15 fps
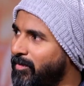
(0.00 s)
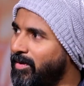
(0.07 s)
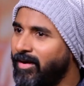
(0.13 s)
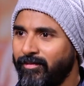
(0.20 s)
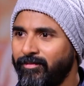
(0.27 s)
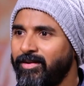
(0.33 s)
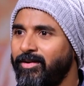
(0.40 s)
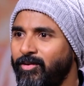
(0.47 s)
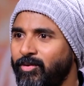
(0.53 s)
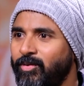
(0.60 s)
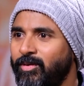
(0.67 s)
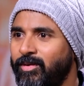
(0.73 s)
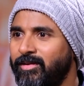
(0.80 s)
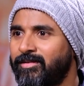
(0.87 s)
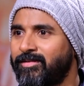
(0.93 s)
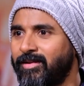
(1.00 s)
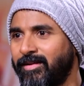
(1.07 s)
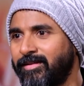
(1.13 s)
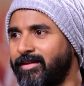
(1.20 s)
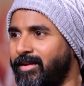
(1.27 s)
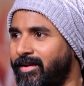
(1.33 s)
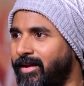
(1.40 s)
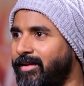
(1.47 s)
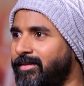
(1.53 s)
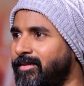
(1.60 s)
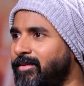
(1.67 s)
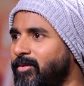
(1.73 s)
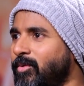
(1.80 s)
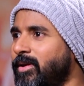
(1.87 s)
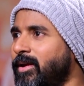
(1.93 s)
Maaveeran was like that. Yeah.
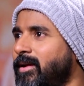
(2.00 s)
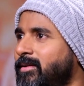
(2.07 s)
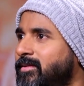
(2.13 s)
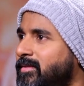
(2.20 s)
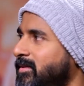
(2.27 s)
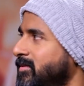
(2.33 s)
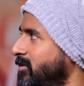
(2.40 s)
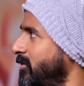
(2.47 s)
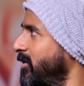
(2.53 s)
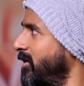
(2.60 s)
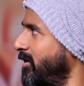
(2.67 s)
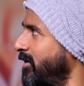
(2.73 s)
Either, so, okay, it's a very